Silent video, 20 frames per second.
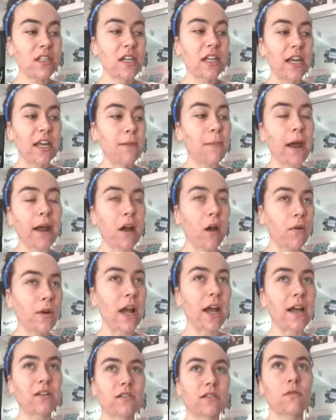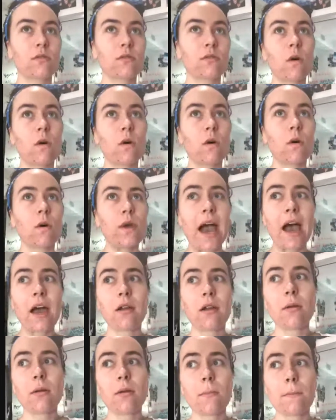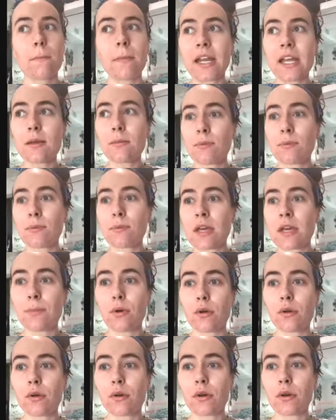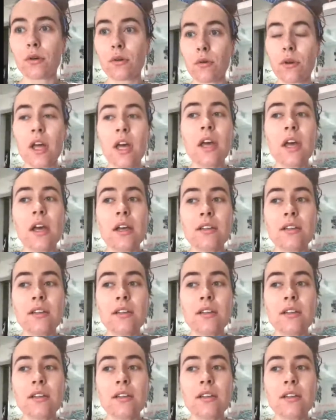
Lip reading: And in my own high school, we had many people who